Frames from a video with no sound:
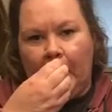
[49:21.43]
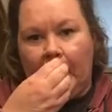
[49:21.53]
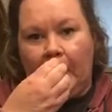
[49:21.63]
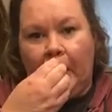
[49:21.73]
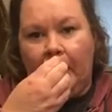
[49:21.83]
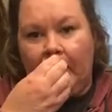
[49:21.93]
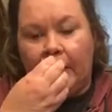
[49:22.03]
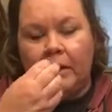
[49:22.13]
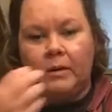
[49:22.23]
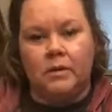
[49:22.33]
how that
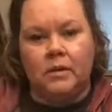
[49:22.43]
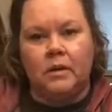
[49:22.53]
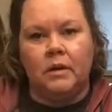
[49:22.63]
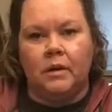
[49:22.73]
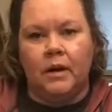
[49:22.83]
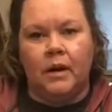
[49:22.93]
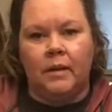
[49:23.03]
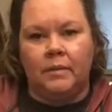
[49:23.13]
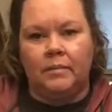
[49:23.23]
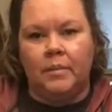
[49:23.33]
goes.
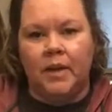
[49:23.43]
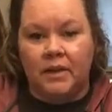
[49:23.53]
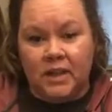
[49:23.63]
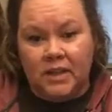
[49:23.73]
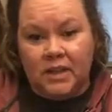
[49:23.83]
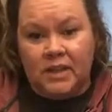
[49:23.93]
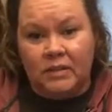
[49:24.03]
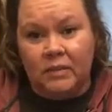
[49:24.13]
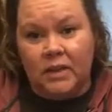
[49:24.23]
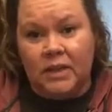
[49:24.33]
But I think that's it
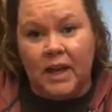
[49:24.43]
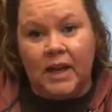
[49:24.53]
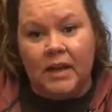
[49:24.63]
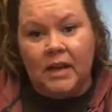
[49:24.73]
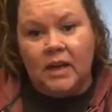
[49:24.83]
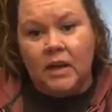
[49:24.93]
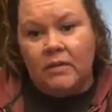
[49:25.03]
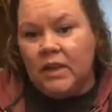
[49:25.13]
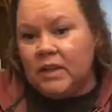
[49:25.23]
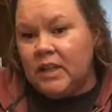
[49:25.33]
for the day. If
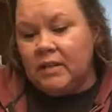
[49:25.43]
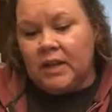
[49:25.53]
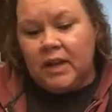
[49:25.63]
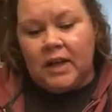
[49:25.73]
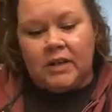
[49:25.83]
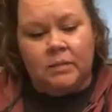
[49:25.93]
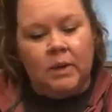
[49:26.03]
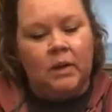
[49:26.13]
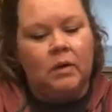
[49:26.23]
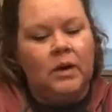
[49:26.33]
you guys had any last
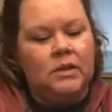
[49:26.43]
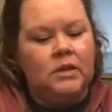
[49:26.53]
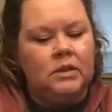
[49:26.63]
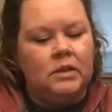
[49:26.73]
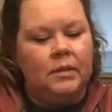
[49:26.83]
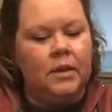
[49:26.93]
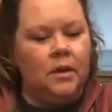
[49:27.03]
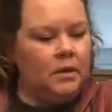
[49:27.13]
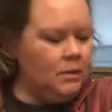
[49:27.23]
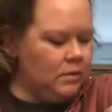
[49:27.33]
minute questions, let me
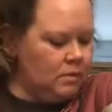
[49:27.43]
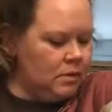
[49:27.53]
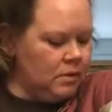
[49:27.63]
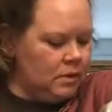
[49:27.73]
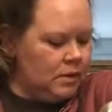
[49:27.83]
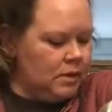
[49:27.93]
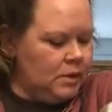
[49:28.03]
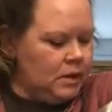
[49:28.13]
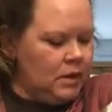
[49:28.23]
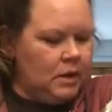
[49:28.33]
know
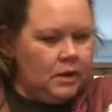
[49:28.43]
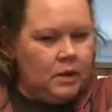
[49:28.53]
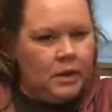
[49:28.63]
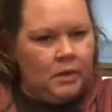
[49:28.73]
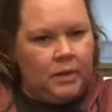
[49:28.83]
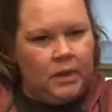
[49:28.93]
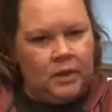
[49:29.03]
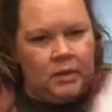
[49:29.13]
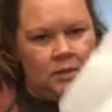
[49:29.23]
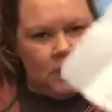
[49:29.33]
and we can get
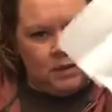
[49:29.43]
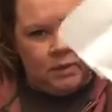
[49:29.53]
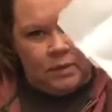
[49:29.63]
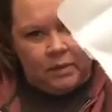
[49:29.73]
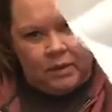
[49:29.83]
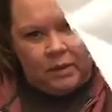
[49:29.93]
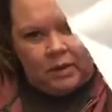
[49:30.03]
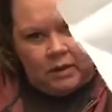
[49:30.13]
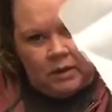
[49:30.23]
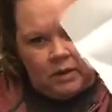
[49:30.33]
those answered. But
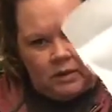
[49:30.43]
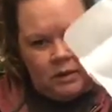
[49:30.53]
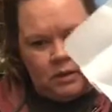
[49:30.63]
there is,